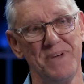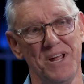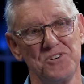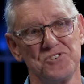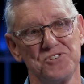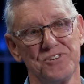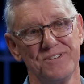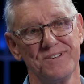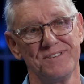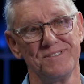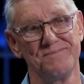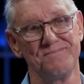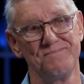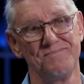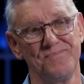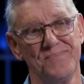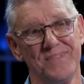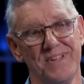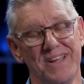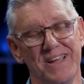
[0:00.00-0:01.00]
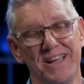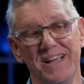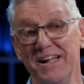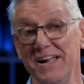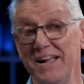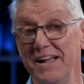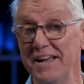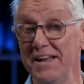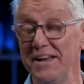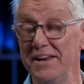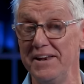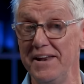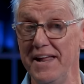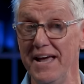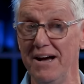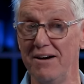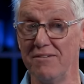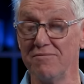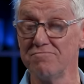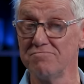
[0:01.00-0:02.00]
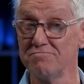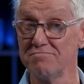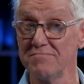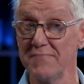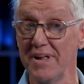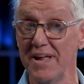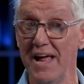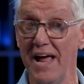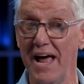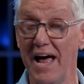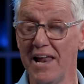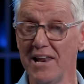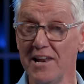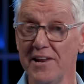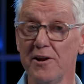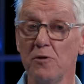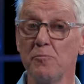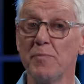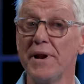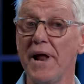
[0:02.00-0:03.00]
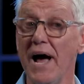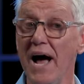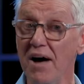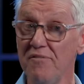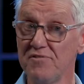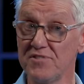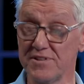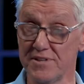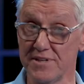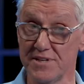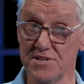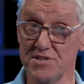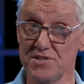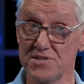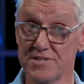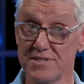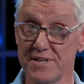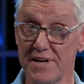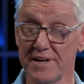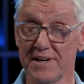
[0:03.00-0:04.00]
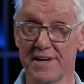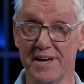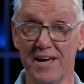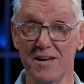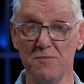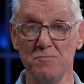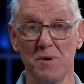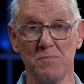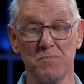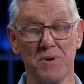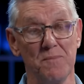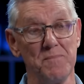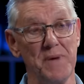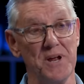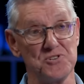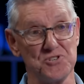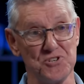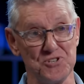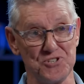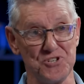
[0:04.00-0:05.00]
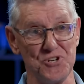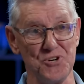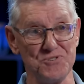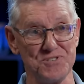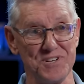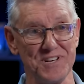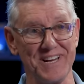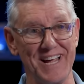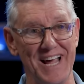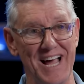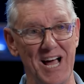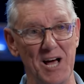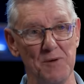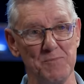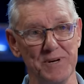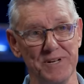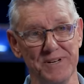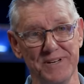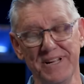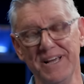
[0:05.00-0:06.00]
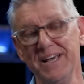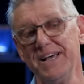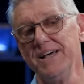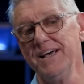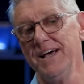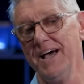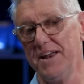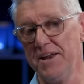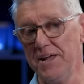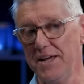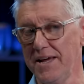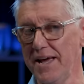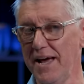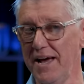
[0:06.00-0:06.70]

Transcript: mentioned. Mm. Now, a little bit after this, okay, remember I mentioned Tutankhamun and he